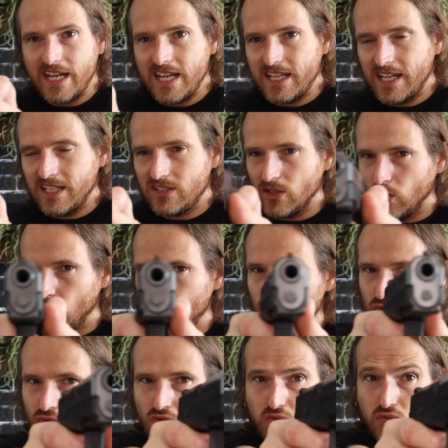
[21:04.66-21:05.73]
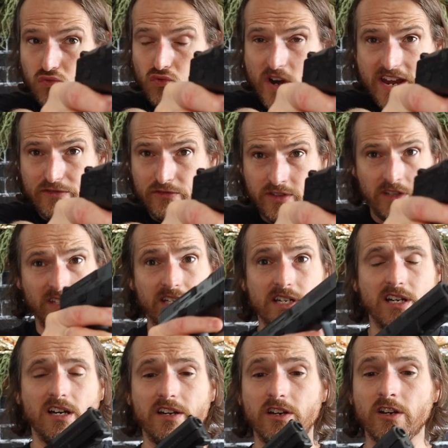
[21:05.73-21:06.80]
it's a great feeling
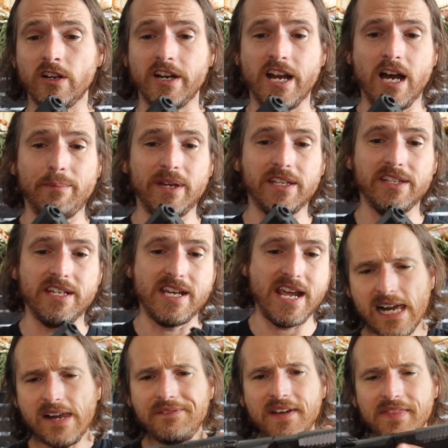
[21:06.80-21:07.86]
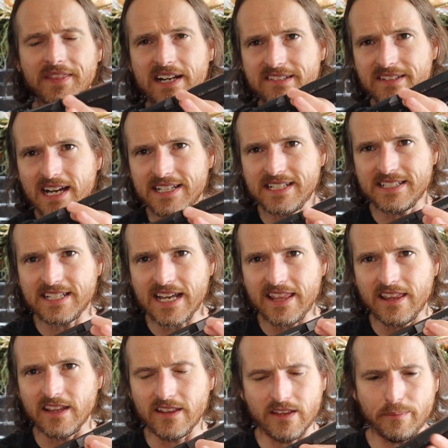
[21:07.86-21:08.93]
gun ergonomically. And that's not to say
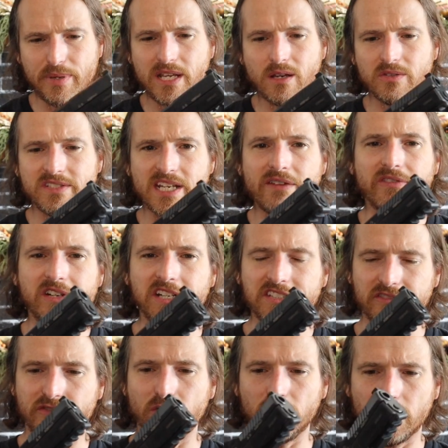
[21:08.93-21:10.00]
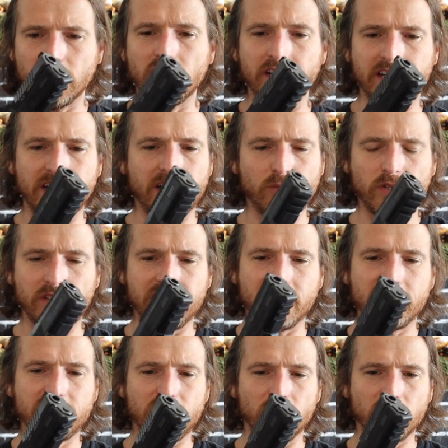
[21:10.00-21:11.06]
that the P-07 doesn't feel good. It really
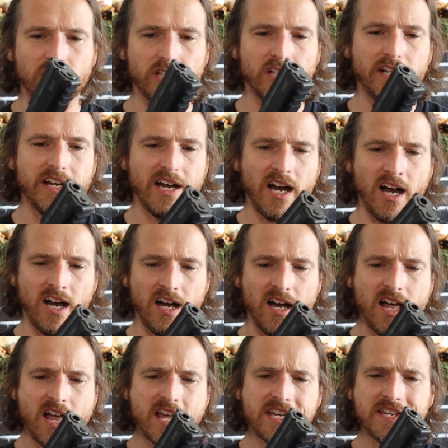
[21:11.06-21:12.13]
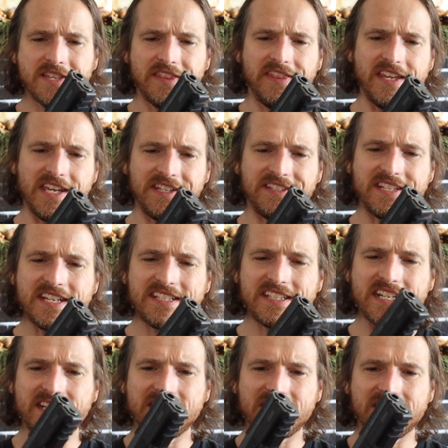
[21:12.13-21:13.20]
does feel good. The
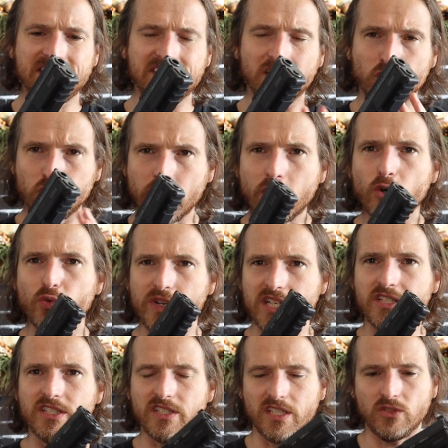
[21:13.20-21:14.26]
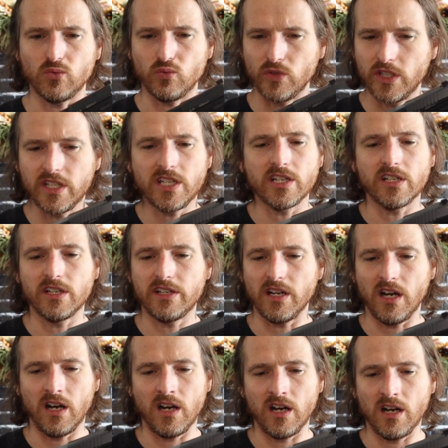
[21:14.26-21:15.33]
distance, the trigger reach is really good
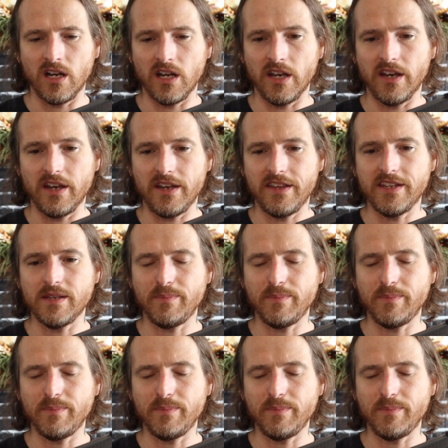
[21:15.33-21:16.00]
on the